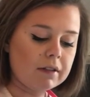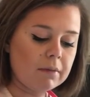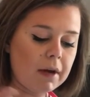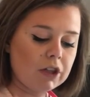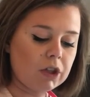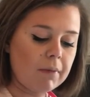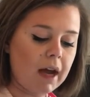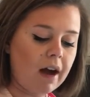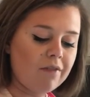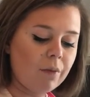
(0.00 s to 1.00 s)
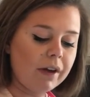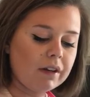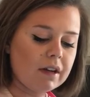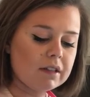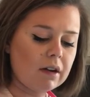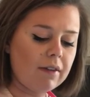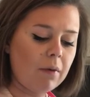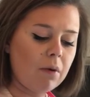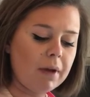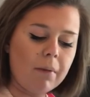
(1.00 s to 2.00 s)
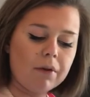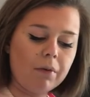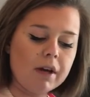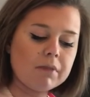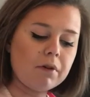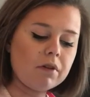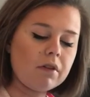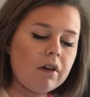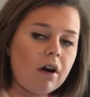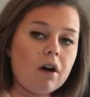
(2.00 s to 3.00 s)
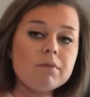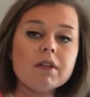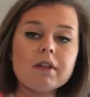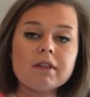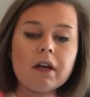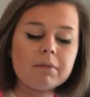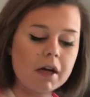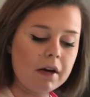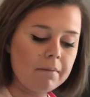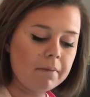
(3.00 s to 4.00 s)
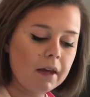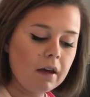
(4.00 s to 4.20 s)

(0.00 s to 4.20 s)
the patient may have weakness and they won't be able to raise both of their arms at the same time.